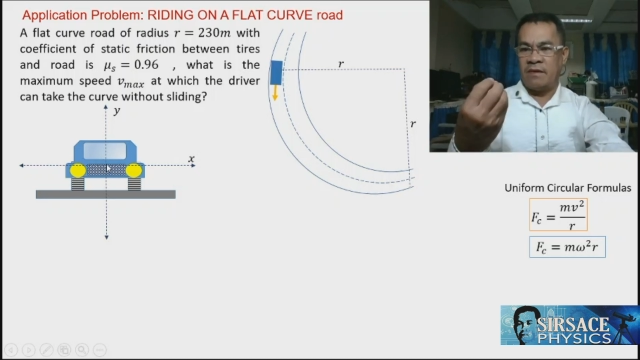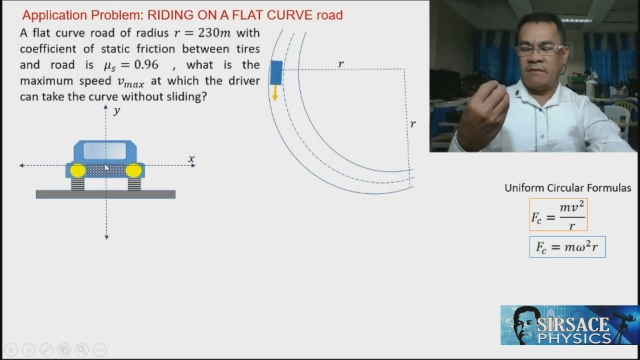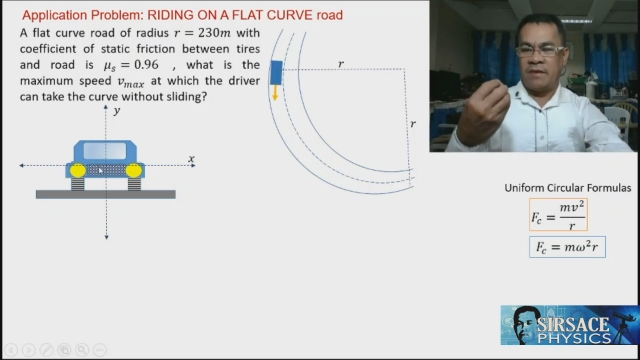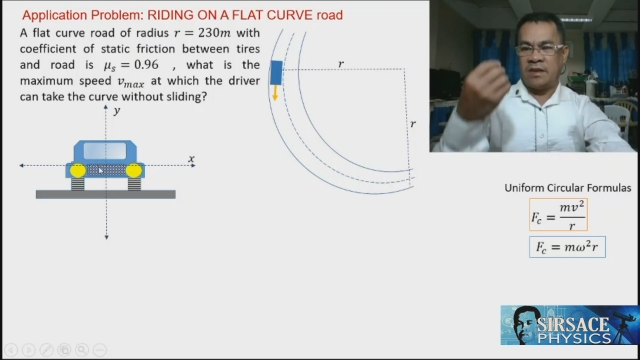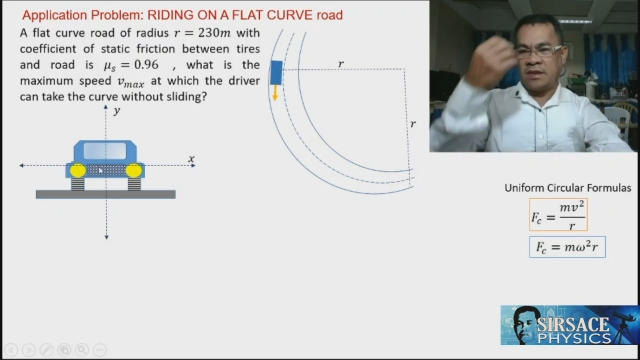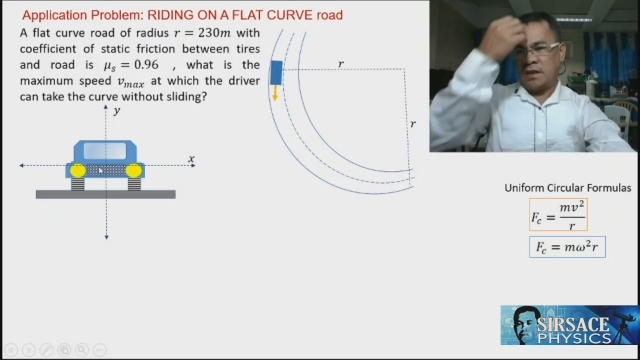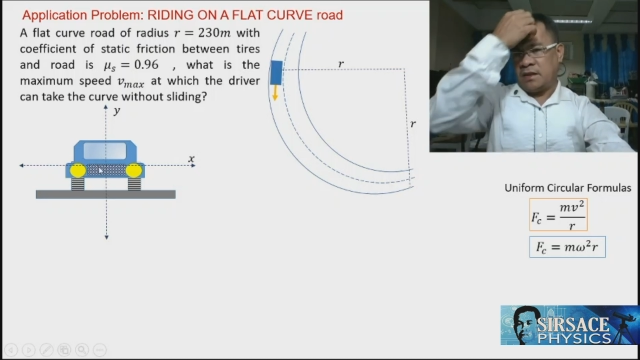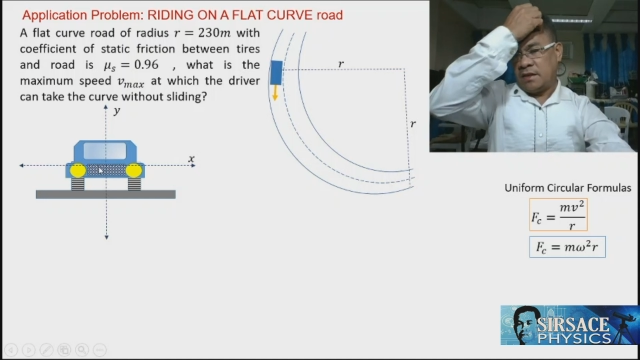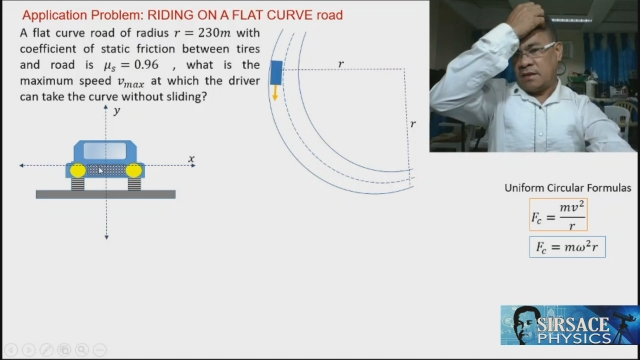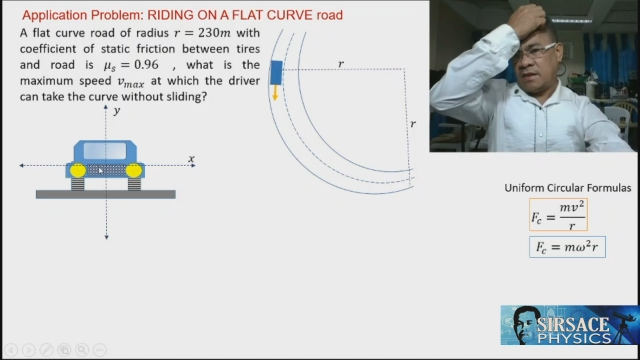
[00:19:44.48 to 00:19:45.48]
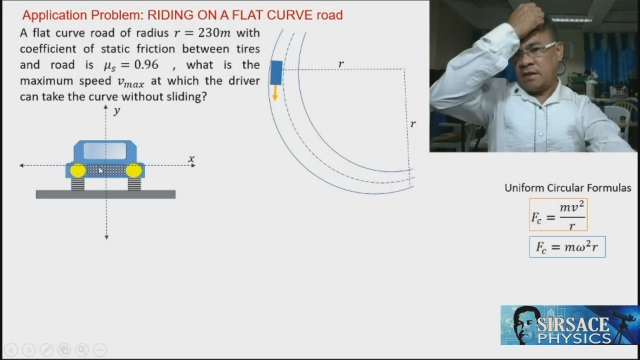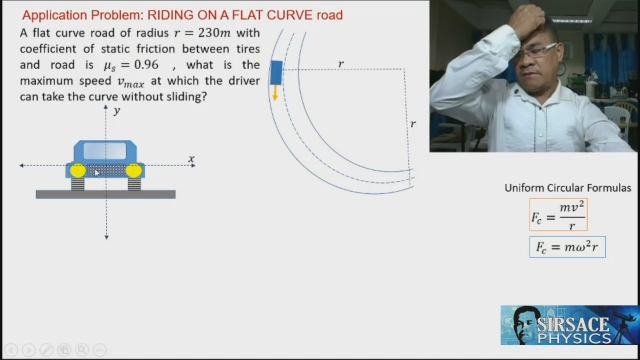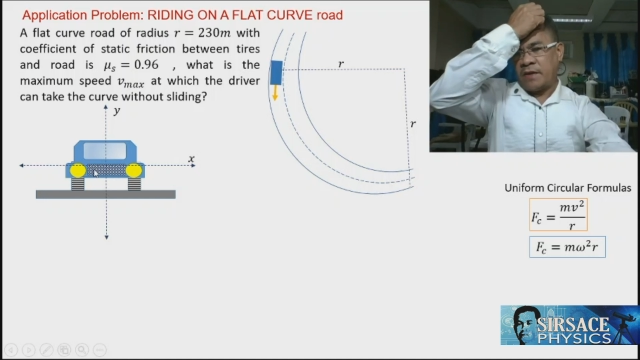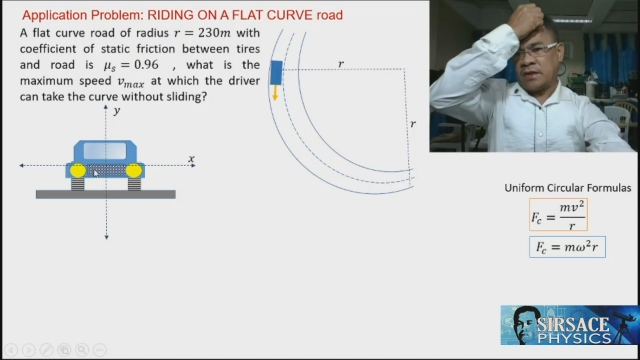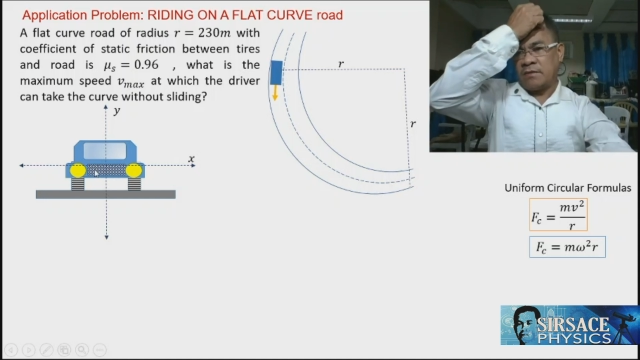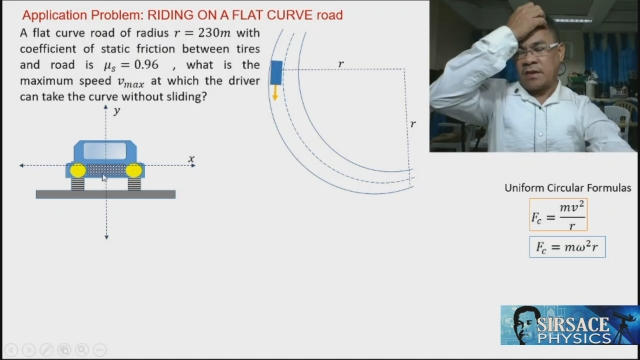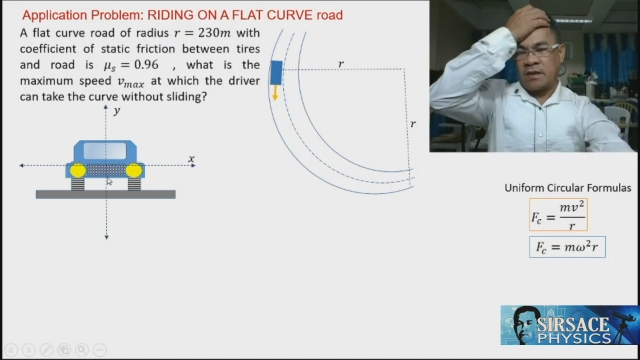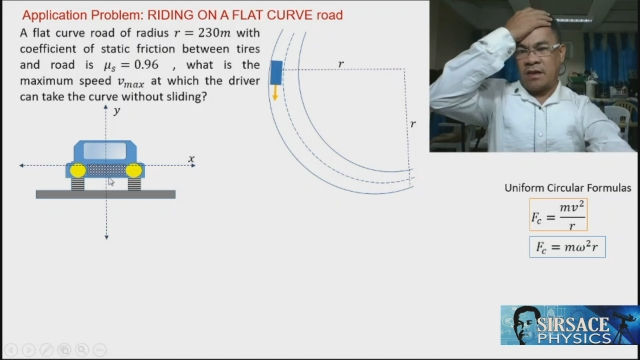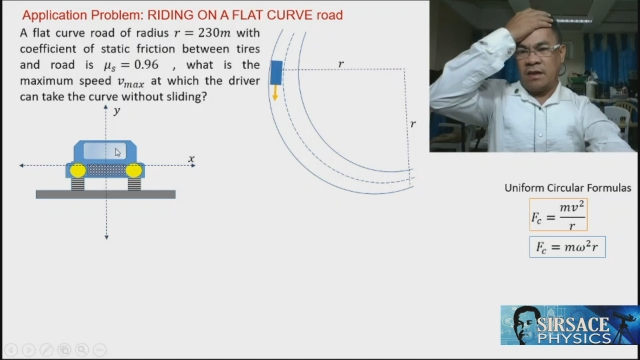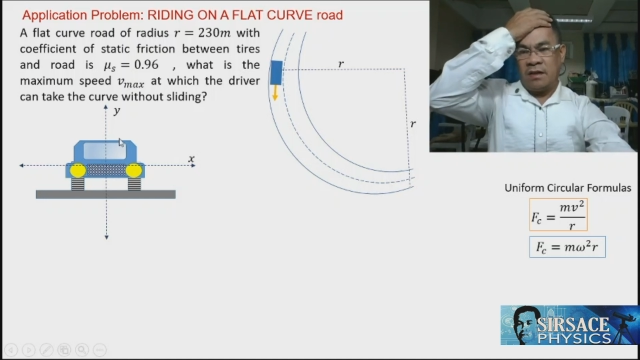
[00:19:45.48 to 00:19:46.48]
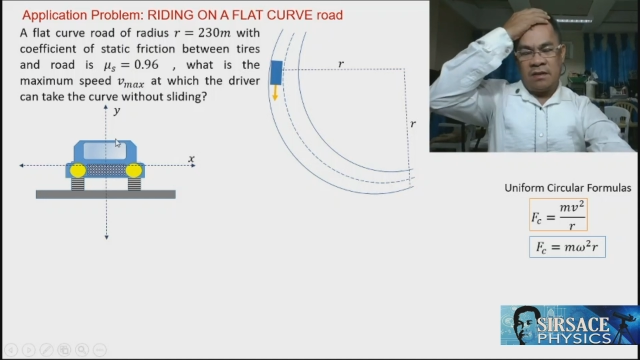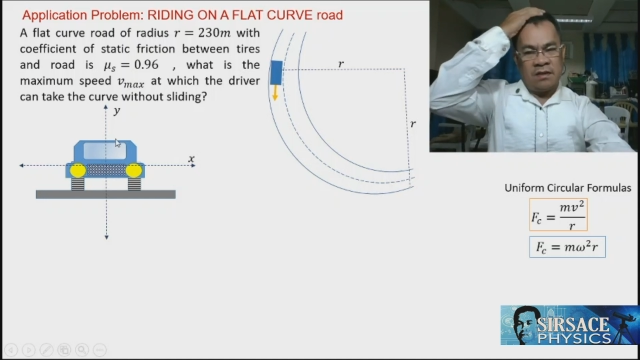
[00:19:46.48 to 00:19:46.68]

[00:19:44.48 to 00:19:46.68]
facing in front of the car.